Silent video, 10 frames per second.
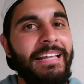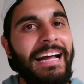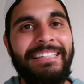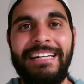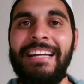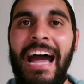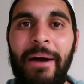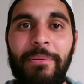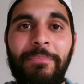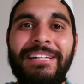That didn't
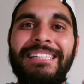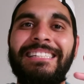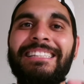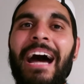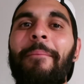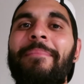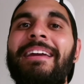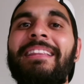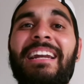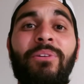happen, but it does not
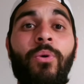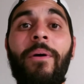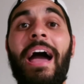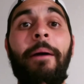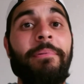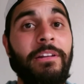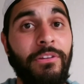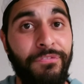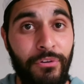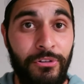mean that it won't happen in
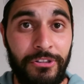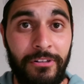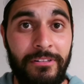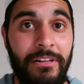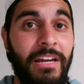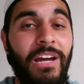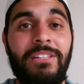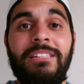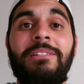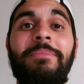the future. It
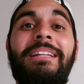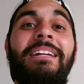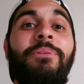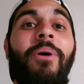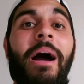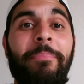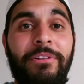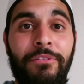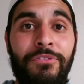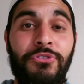doesn't mean that it won't happen
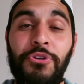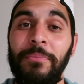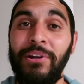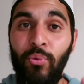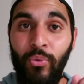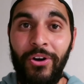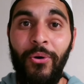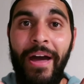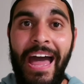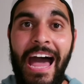in the future, but it
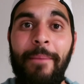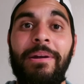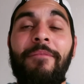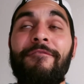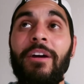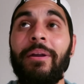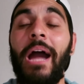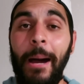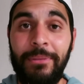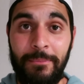will happen. I'm very
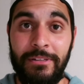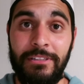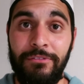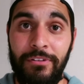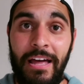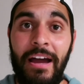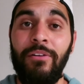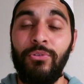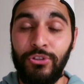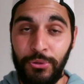optimistic for that,
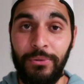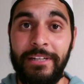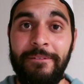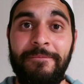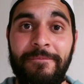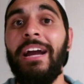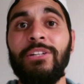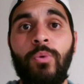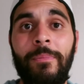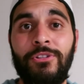truly. If you
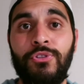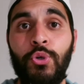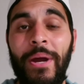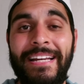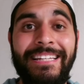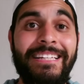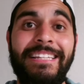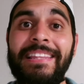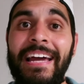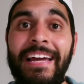guys want me to do a
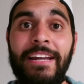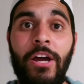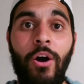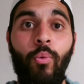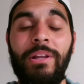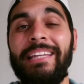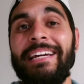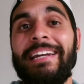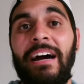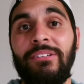Disneyland, what they
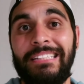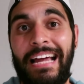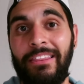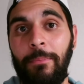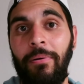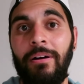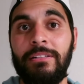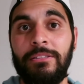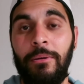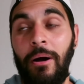announced at the
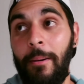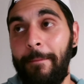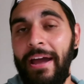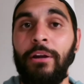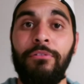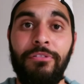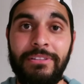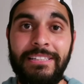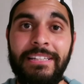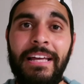parks panel for
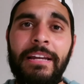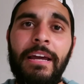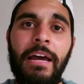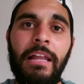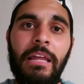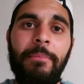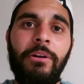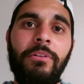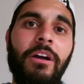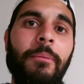Disneyland, let me
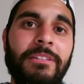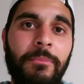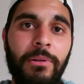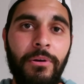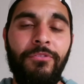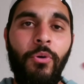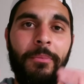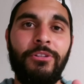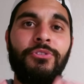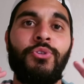know in the comments down below if you
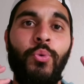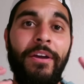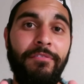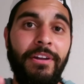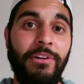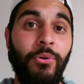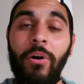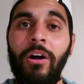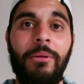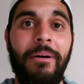want me to do a video
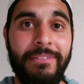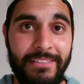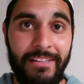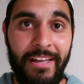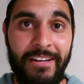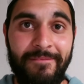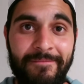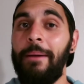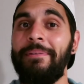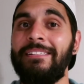all about Disneyland.
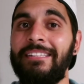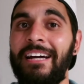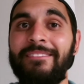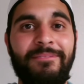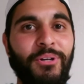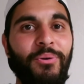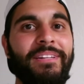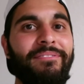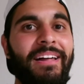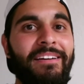That being said, go
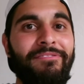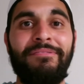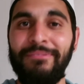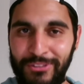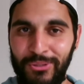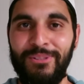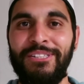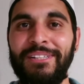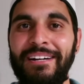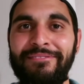live life, do what
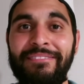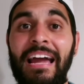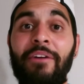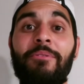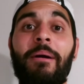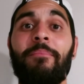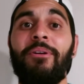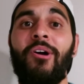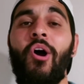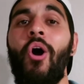you love, and
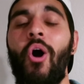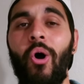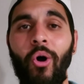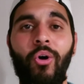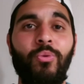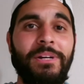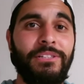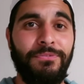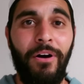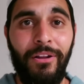remember,
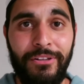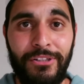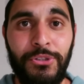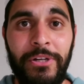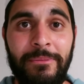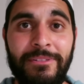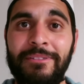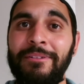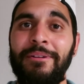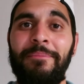always follow your dreams.
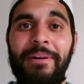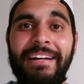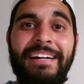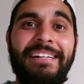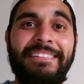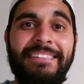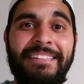Bye guys.